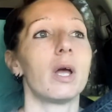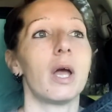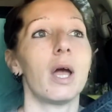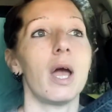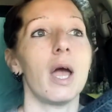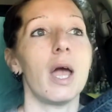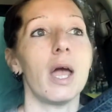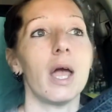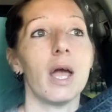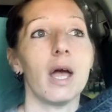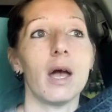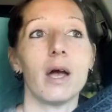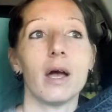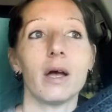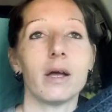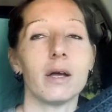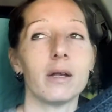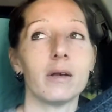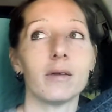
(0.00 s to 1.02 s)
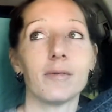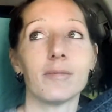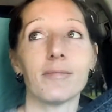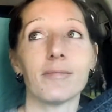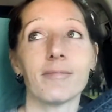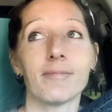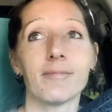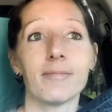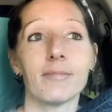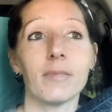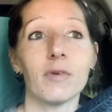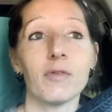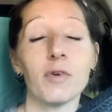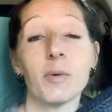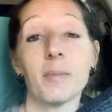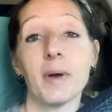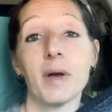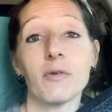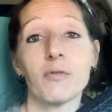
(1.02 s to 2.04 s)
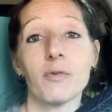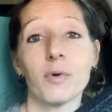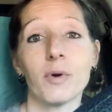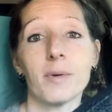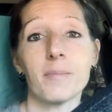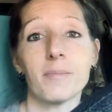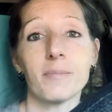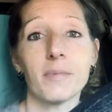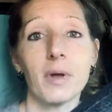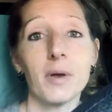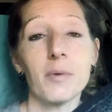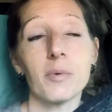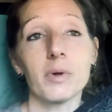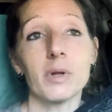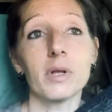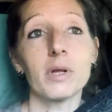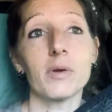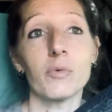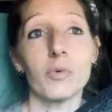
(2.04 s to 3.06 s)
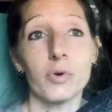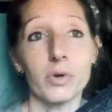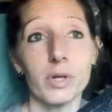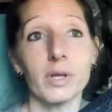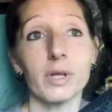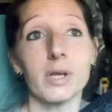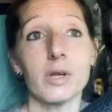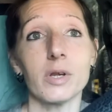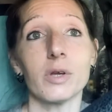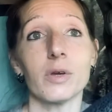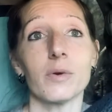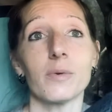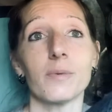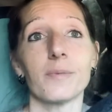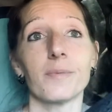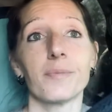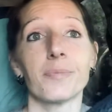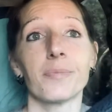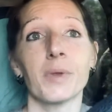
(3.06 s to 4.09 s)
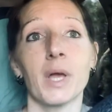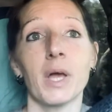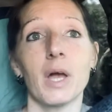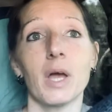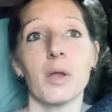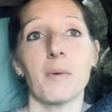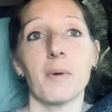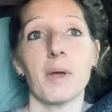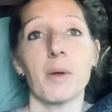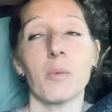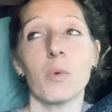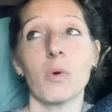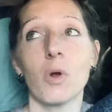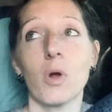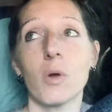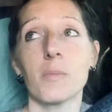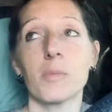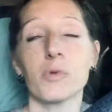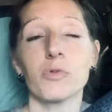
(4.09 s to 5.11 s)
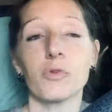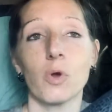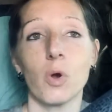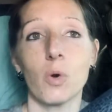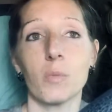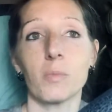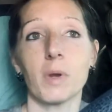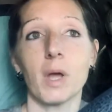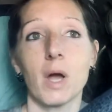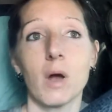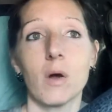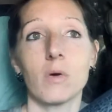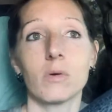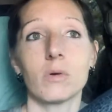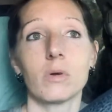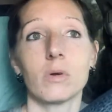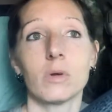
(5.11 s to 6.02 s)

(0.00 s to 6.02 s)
And I feel bad for him. I really, really do. Anyway, we're almost home now.